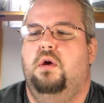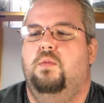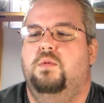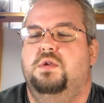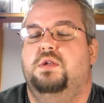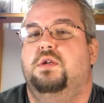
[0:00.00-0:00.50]

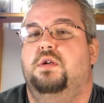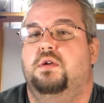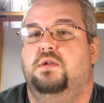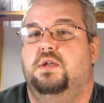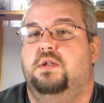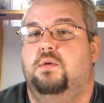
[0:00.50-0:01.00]
Which is
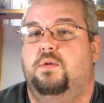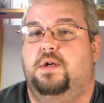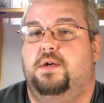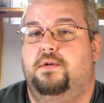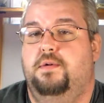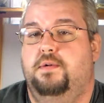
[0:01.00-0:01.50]
good, because after a
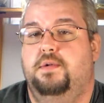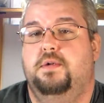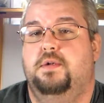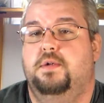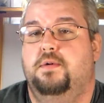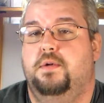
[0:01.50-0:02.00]
while, you're
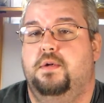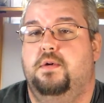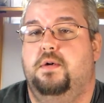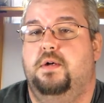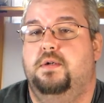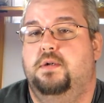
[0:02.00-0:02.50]
going to know the
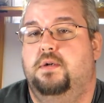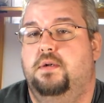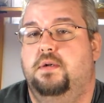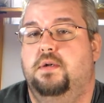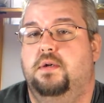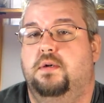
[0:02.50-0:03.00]
cards.
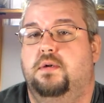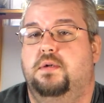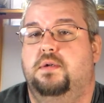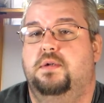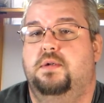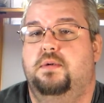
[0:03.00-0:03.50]

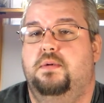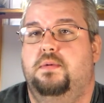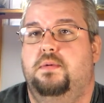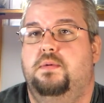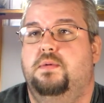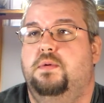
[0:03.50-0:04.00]
There's
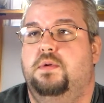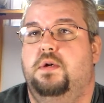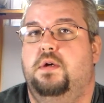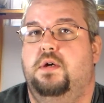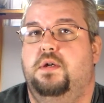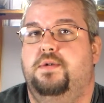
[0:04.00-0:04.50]

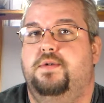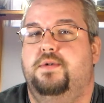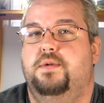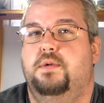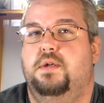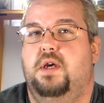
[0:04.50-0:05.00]

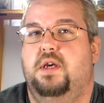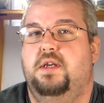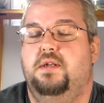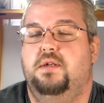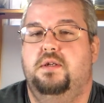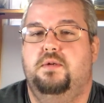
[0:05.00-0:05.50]
109
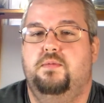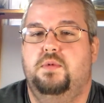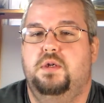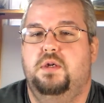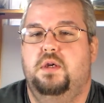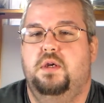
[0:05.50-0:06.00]
in them.
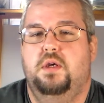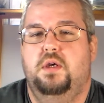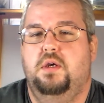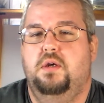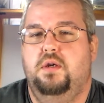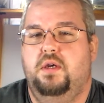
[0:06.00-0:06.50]

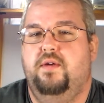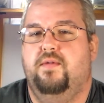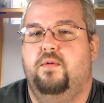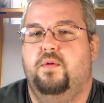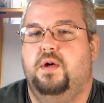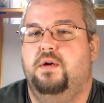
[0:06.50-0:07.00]

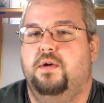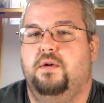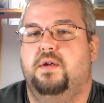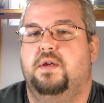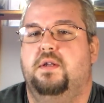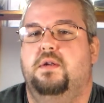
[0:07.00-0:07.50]
After a while, you're
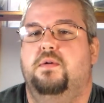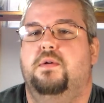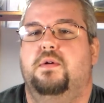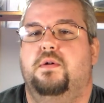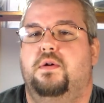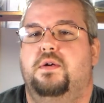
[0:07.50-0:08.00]
going to get to know
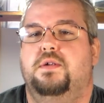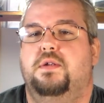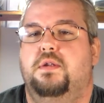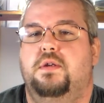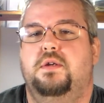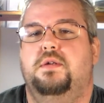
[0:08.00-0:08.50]
the cards
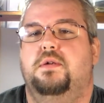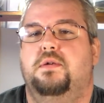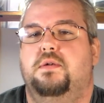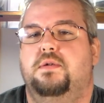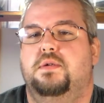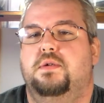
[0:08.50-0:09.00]
and the dates and
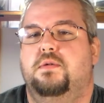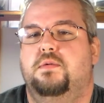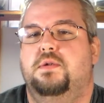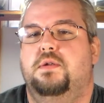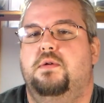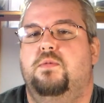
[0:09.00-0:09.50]
all,
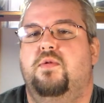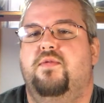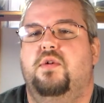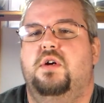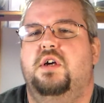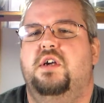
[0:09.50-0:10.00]
so it's a little more
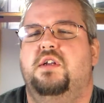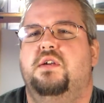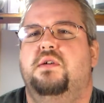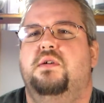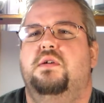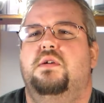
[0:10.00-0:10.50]

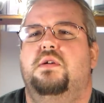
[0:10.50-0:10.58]
variety.